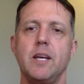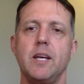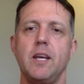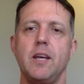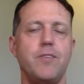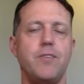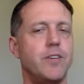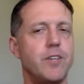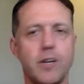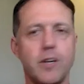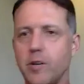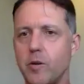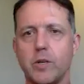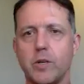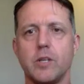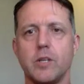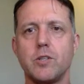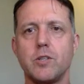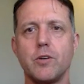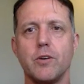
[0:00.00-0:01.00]
If you don't know
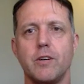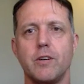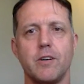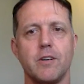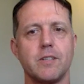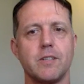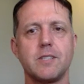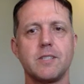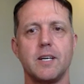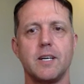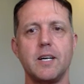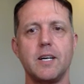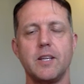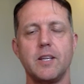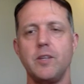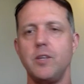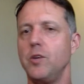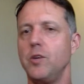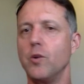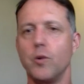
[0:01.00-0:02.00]
what your true costs are,
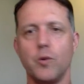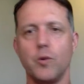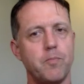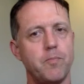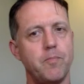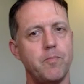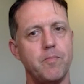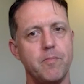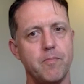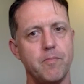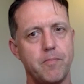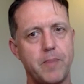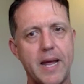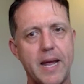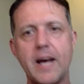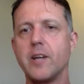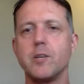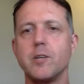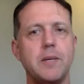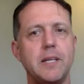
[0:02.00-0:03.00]
you're
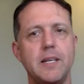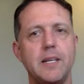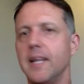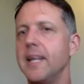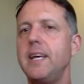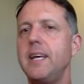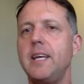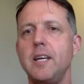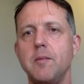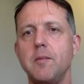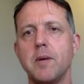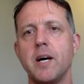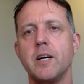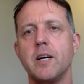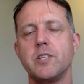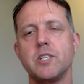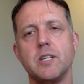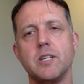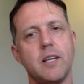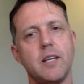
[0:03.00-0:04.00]
bound to be leaking
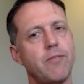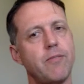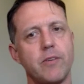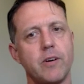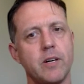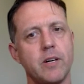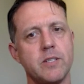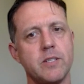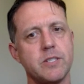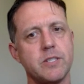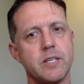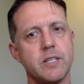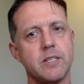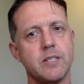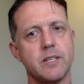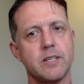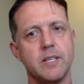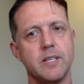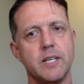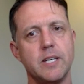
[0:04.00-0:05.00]
margin left, right, and
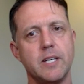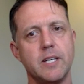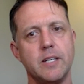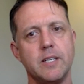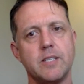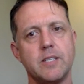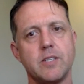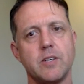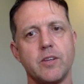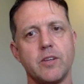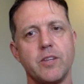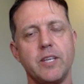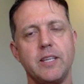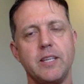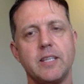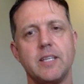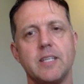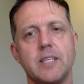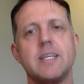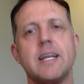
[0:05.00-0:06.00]
center. So I
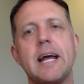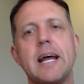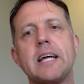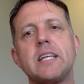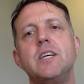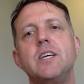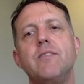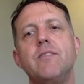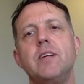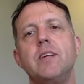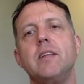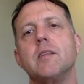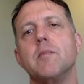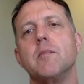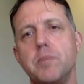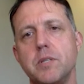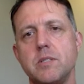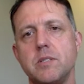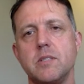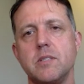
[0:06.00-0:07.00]
think there's an activity that
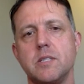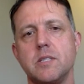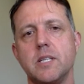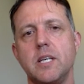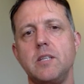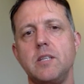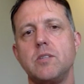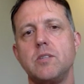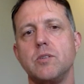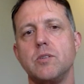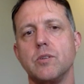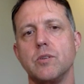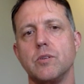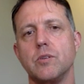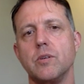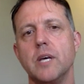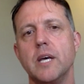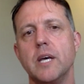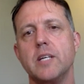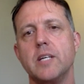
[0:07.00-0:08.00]
businesses need to
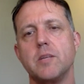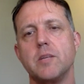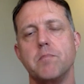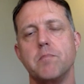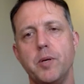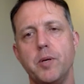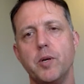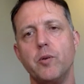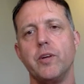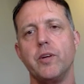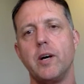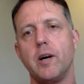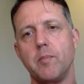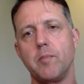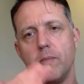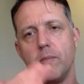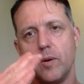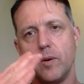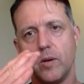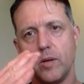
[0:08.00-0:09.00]
do to build
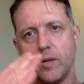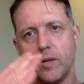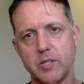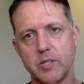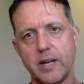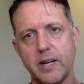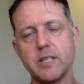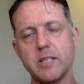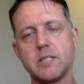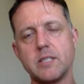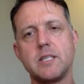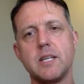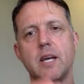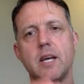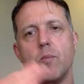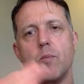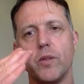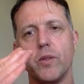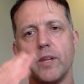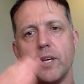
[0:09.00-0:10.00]
up, to
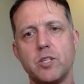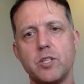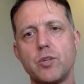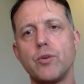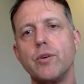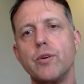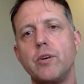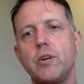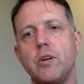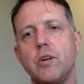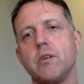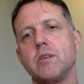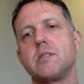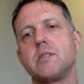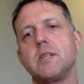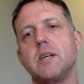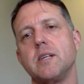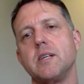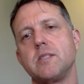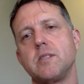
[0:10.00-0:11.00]
understand what their true
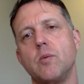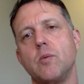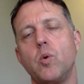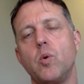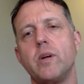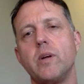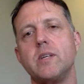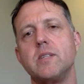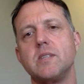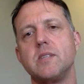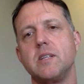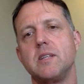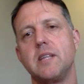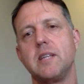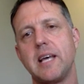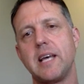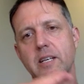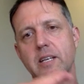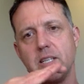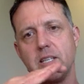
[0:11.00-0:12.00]
costs are. So what is it
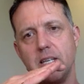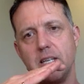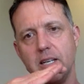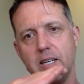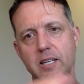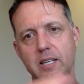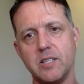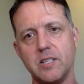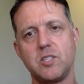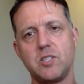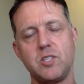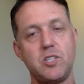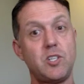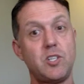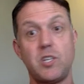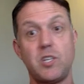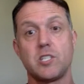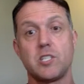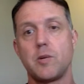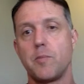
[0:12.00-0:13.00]
that it is
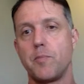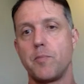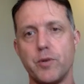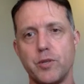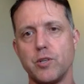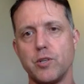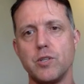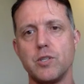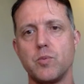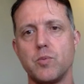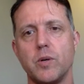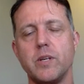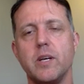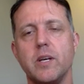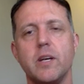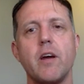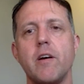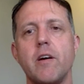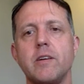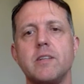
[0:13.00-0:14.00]
just to produce what
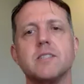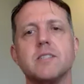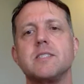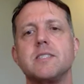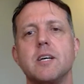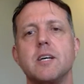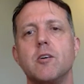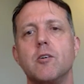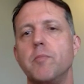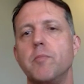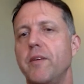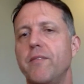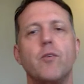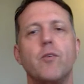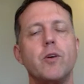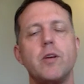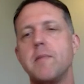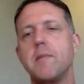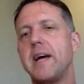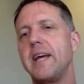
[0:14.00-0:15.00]
you're going to sell
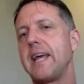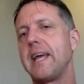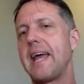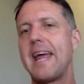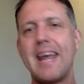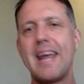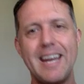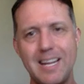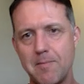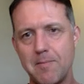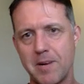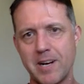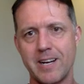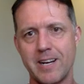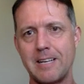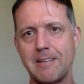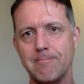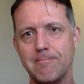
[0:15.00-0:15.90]
before you make any money?